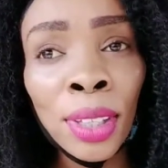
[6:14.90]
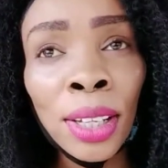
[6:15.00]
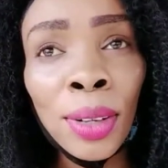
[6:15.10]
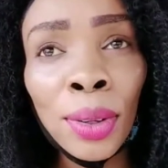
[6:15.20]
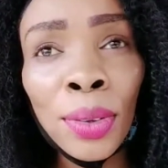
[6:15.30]

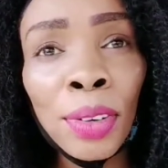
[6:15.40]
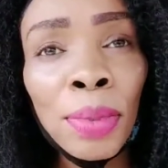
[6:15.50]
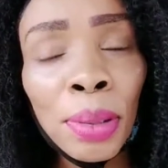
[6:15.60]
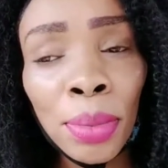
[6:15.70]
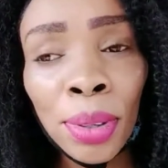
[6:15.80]
Okay, we have
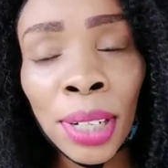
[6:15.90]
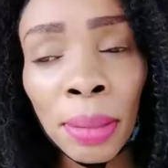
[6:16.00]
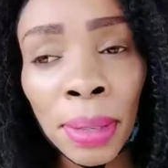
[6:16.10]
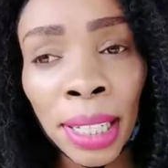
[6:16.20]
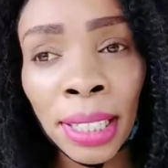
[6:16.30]
been brought up
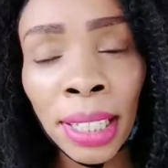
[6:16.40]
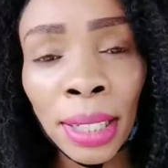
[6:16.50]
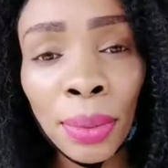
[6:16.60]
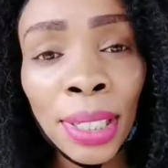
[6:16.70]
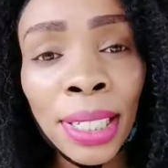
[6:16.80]
like that.
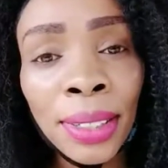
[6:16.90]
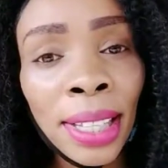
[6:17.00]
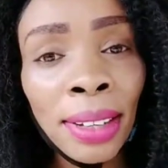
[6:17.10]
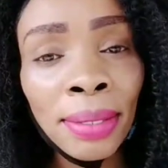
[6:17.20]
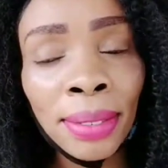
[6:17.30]
We just
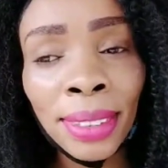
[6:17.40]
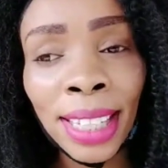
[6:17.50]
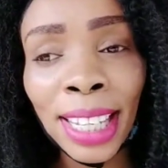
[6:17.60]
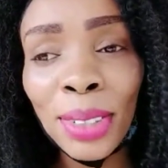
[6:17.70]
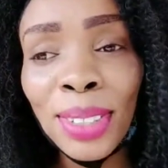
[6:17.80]
have,
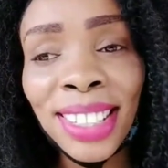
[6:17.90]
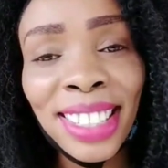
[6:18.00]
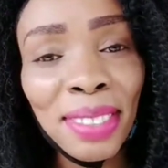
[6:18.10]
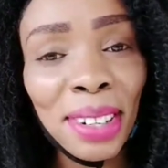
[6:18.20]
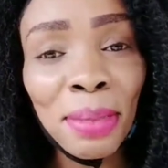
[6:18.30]
like, you just
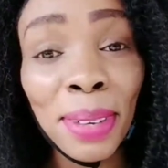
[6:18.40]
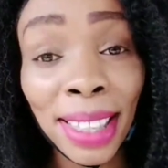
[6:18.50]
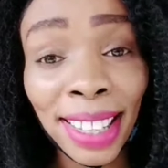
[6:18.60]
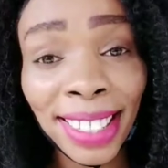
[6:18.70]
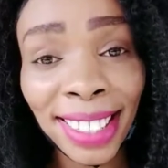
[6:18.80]
develop a
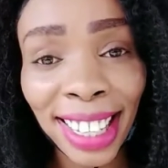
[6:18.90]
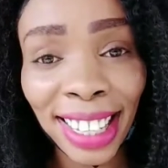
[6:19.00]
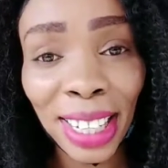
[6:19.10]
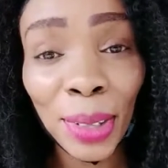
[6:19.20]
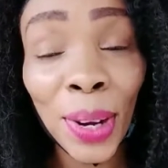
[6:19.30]
thick skin.
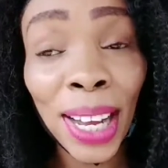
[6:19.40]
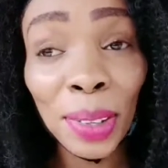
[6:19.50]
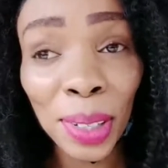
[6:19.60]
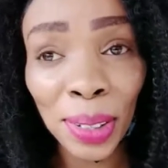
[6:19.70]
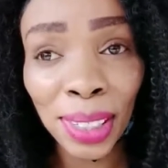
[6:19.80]
You handle
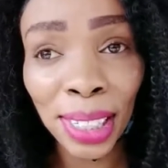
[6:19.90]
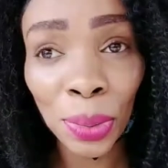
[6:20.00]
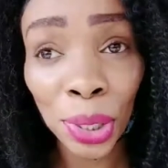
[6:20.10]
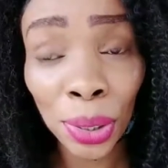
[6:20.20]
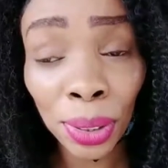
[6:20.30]
your
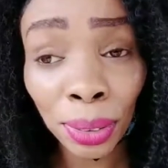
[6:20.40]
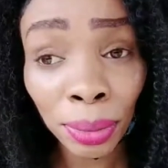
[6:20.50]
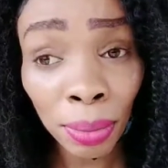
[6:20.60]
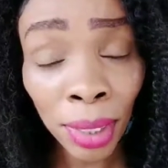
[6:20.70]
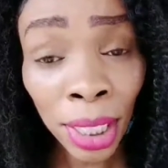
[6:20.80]
situation.
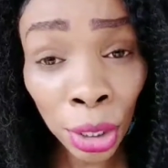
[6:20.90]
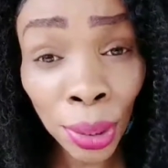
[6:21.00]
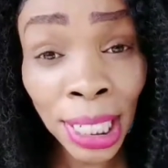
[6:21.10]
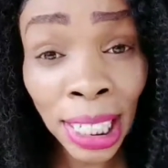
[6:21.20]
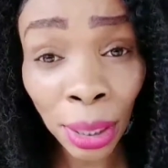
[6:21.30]
You're
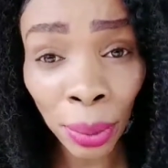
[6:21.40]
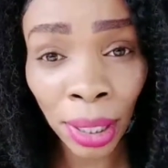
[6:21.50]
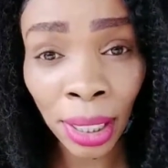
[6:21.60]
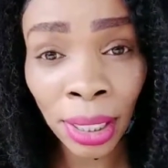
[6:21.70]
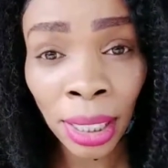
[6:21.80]
dealing with
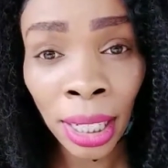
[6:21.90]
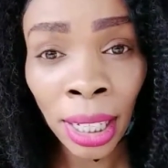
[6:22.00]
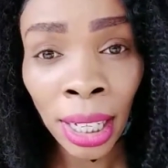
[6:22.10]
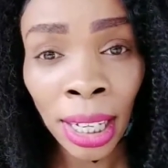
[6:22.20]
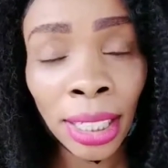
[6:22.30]
it
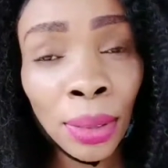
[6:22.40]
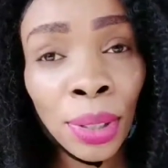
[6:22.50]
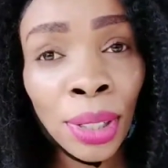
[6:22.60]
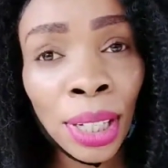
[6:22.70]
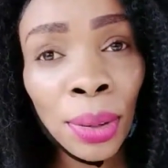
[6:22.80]
until when
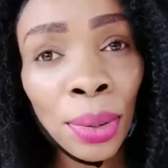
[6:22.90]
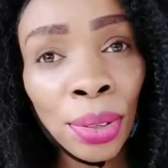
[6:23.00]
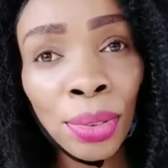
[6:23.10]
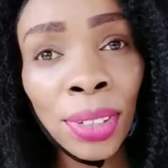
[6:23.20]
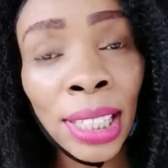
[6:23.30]
you
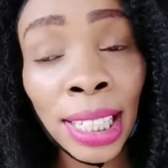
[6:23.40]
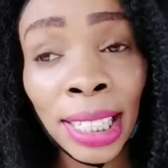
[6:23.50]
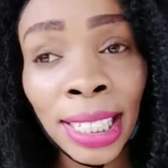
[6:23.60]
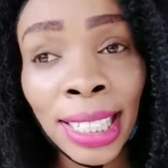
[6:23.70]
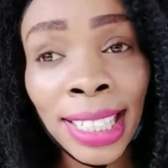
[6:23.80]
feel like
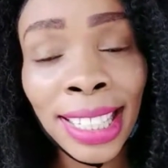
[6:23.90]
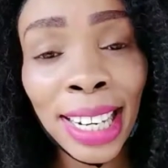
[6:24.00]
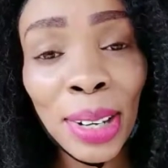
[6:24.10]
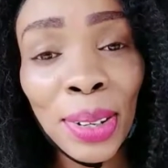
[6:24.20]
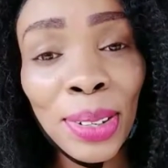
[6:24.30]
it's
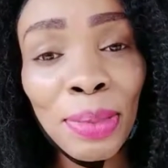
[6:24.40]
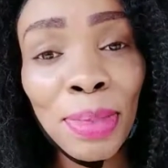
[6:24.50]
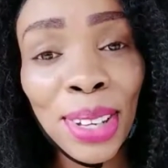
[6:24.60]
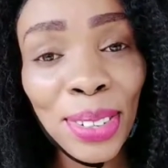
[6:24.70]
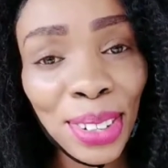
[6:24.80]
now
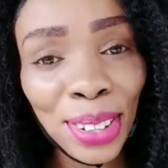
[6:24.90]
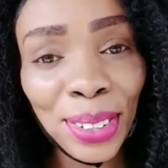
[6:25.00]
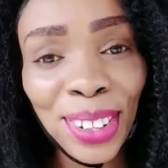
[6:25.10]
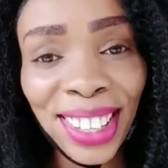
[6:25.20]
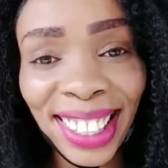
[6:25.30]
beyond you.
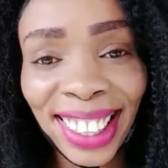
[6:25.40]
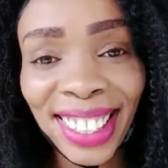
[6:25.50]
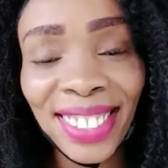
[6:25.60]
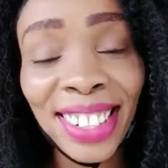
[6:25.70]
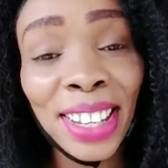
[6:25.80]
That's
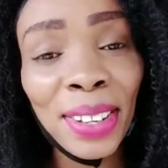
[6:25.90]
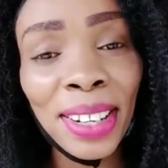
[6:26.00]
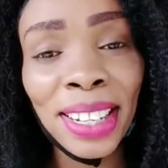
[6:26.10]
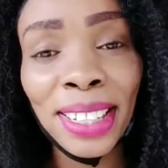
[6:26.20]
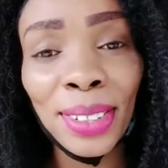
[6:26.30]
when I can
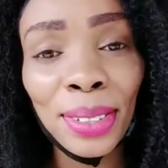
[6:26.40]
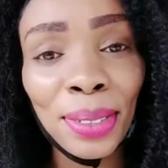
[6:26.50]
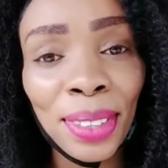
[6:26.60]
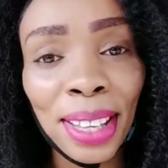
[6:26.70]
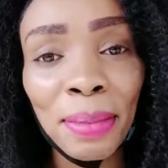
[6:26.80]
talk to
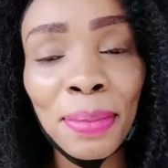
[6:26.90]
them.